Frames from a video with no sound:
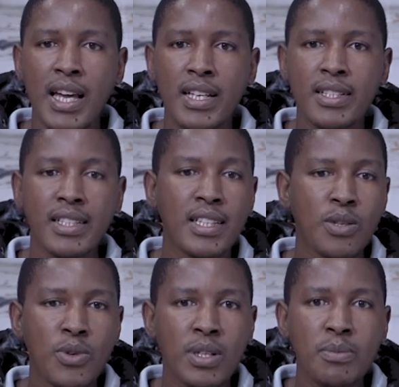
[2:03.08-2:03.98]
and he
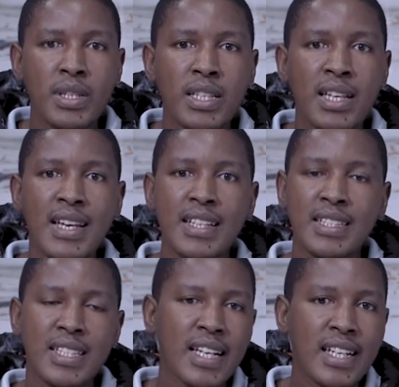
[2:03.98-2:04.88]
will be
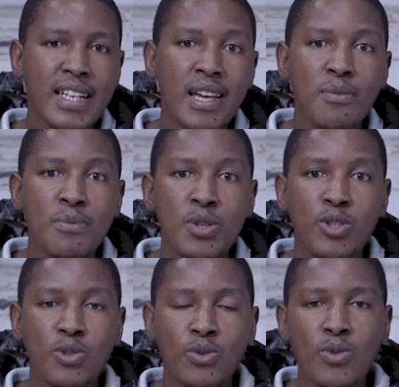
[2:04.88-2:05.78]
sharing them
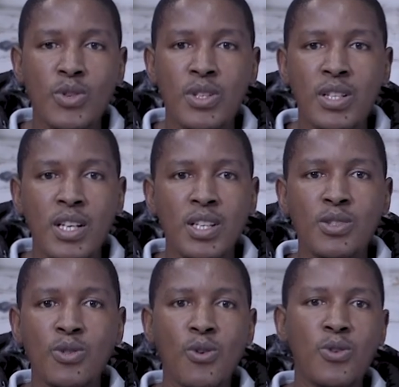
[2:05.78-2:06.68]
soon.
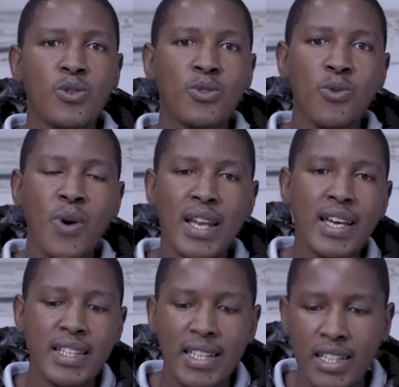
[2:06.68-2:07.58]
So you wanna
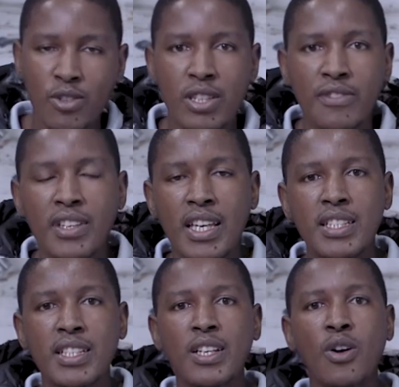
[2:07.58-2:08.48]
hit that
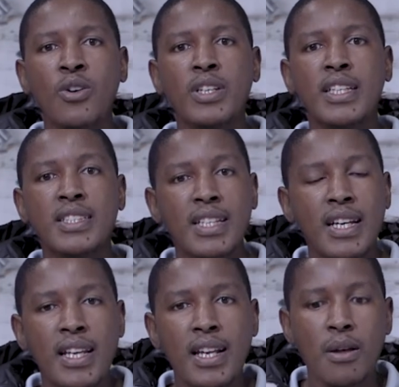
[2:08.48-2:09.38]
notification on his
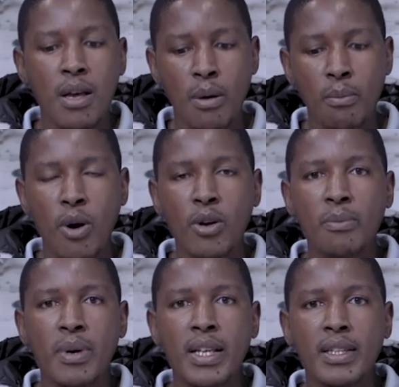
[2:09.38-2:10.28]
channel,
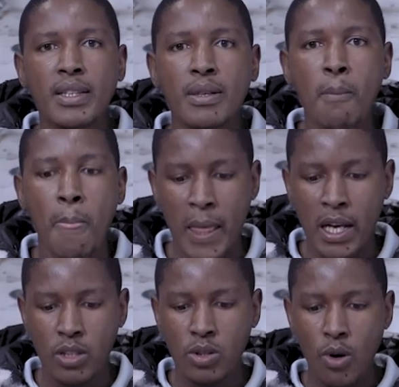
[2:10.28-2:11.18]
Born Brand.
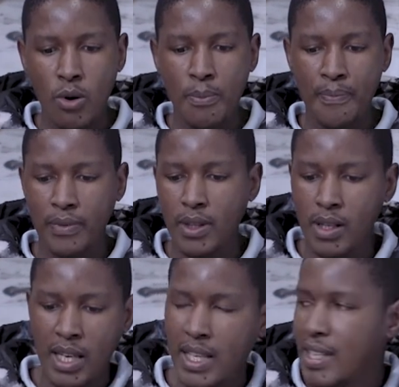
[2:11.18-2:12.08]
So
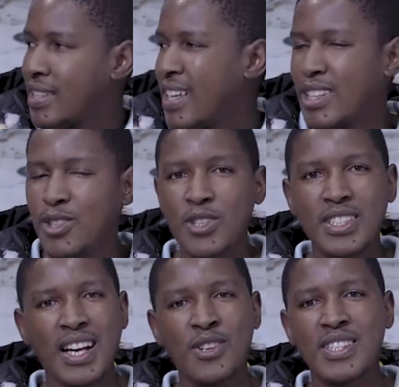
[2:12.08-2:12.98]
okay there are
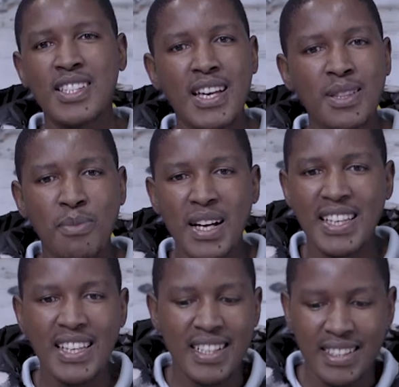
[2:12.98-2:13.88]
dogs outside
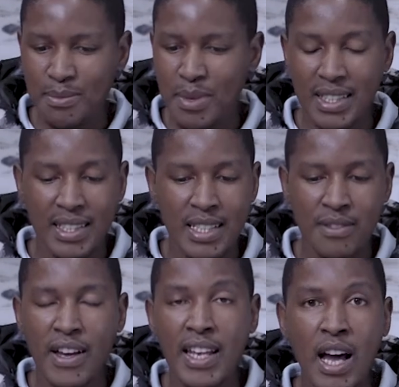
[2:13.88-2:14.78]
barking but
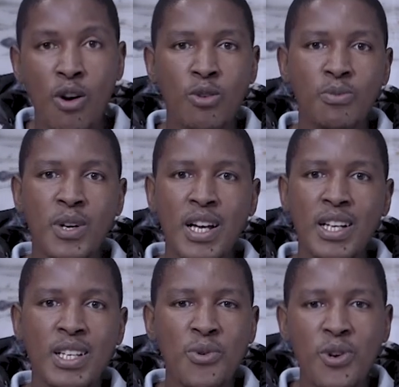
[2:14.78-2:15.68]
that's fine i hope
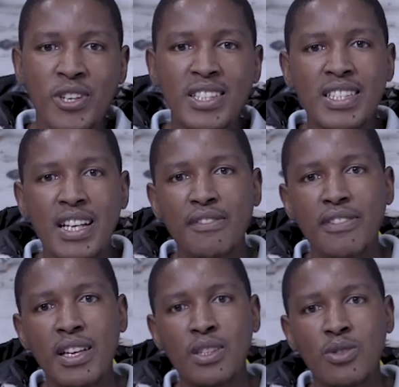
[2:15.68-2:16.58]
they will not
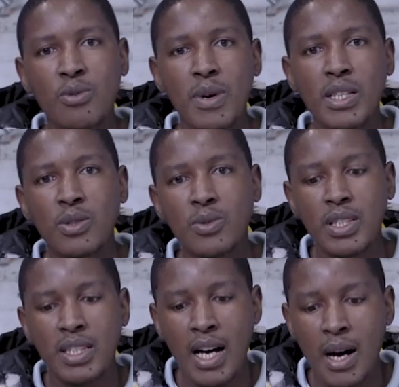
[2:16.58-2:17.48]
interfere too much
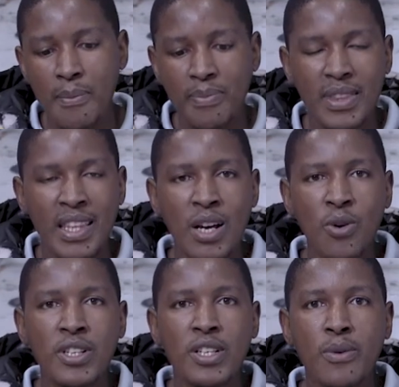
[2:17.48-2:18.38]
with um, the
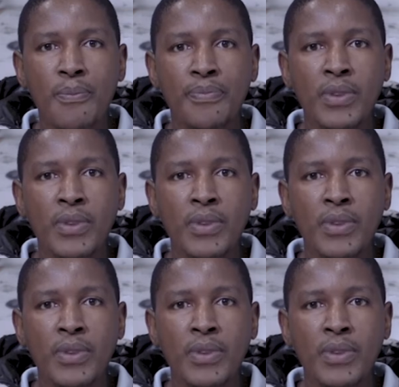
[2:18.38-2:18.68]
audio